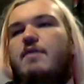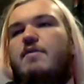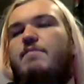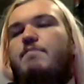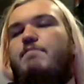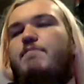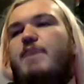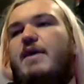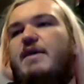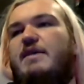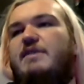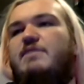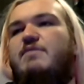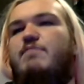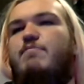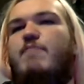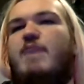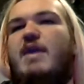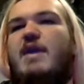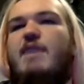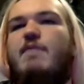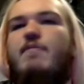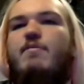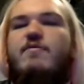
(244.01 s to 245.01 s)
Best
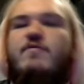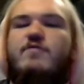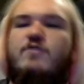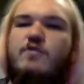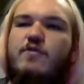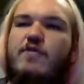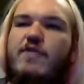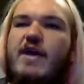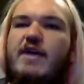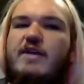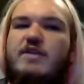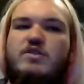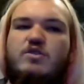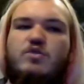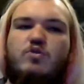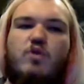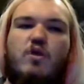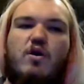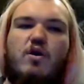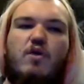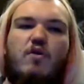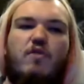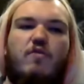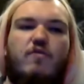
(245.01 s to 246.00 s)
Meme of
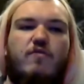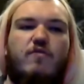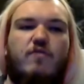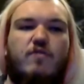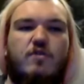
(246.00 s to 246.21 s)
2012.